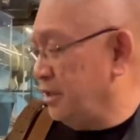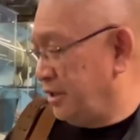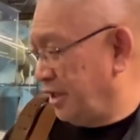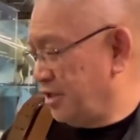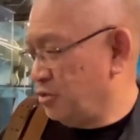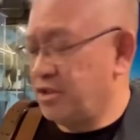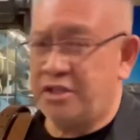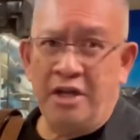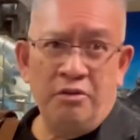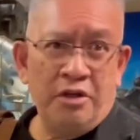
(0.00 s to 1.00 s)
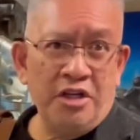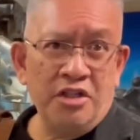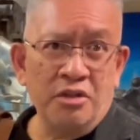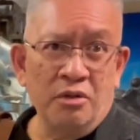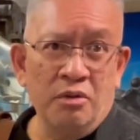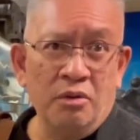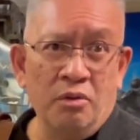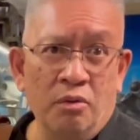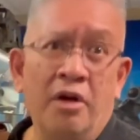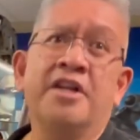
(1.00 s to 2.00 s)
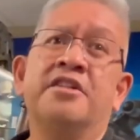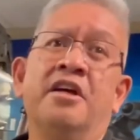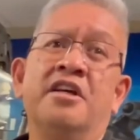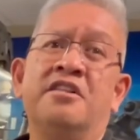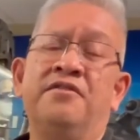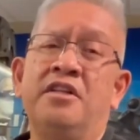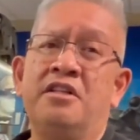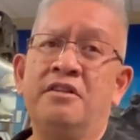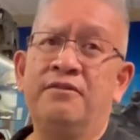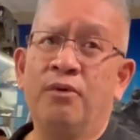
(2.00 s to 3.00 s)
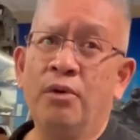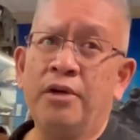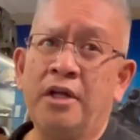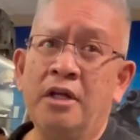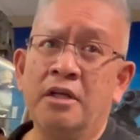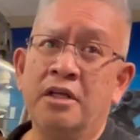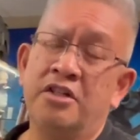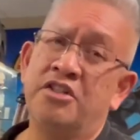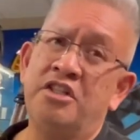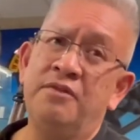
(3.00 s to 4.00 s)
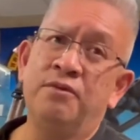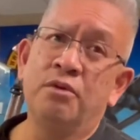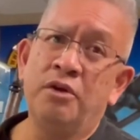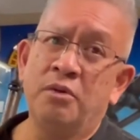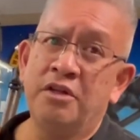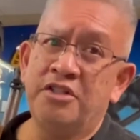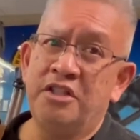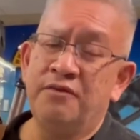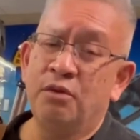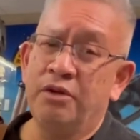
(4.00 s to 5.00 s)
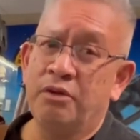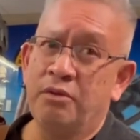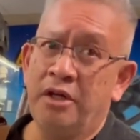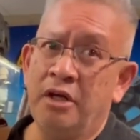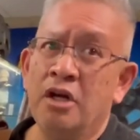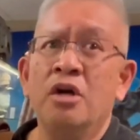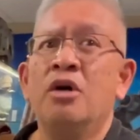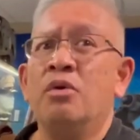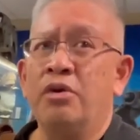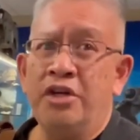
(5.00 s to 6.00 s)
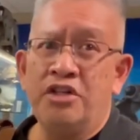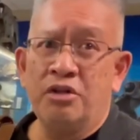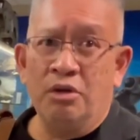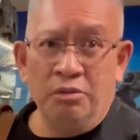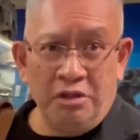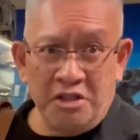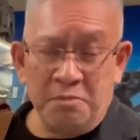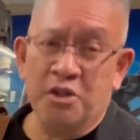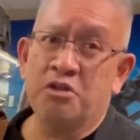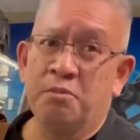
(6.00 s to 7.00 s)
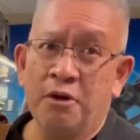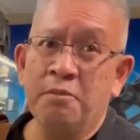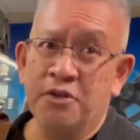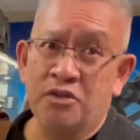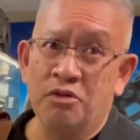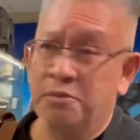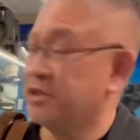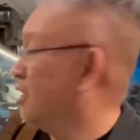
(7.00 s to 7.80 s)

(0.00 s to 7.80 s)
this was standard issue, whereas the SVT-40, the G41 and G43 were issued only to special purpose troops.